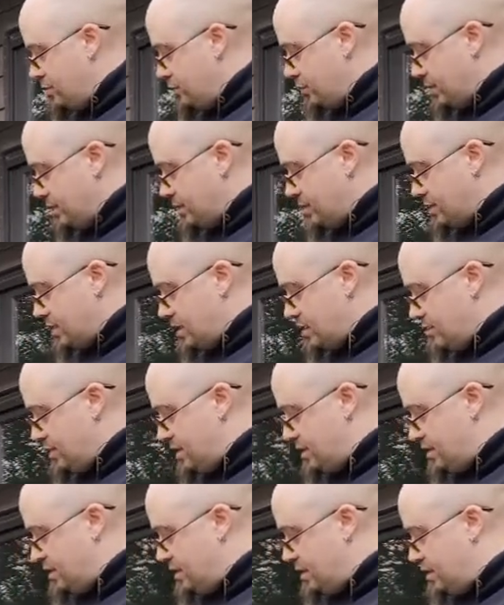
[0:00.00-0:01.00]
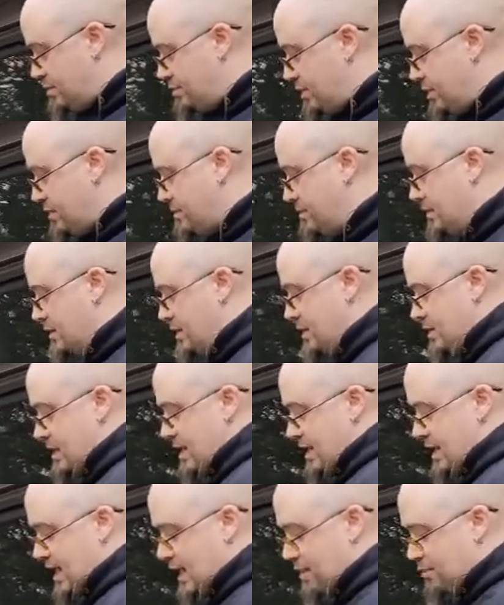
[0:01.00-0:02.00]
what's going to be the emblem,
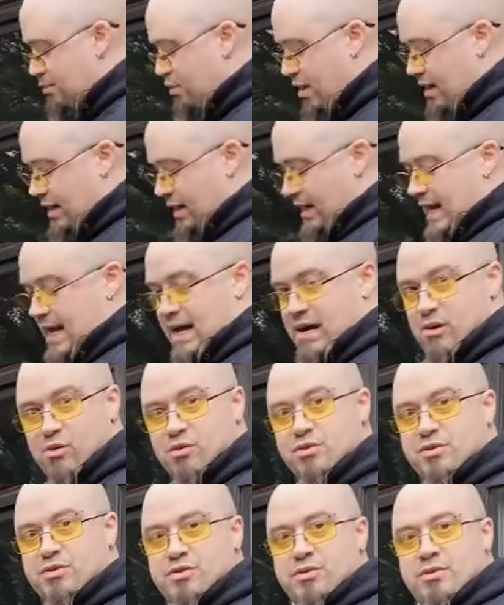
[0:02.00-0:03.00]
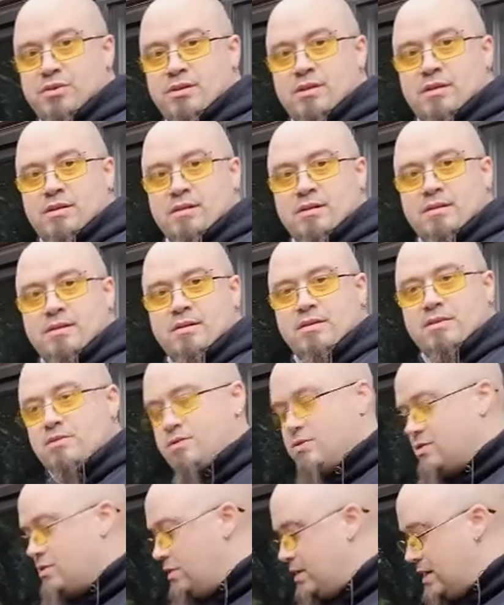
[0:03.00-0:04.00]
I brought it out.
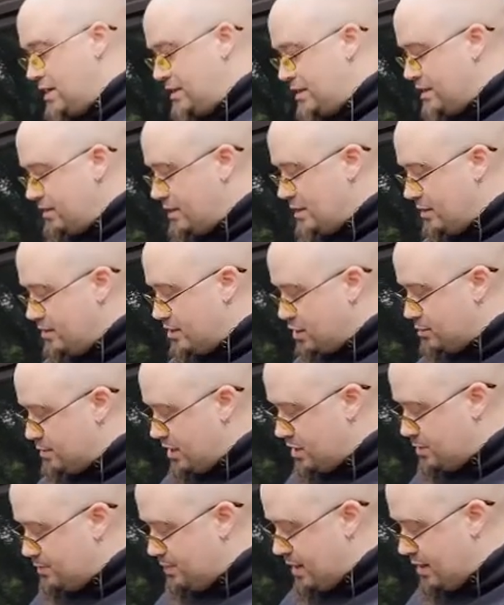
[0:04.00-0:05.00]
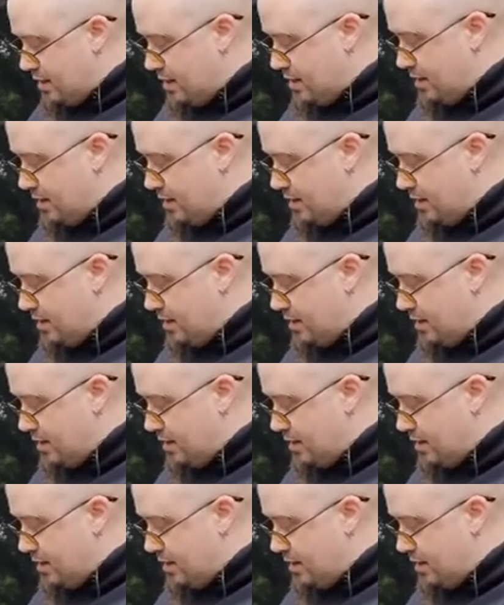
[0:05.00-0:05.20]
So I think that looks much better.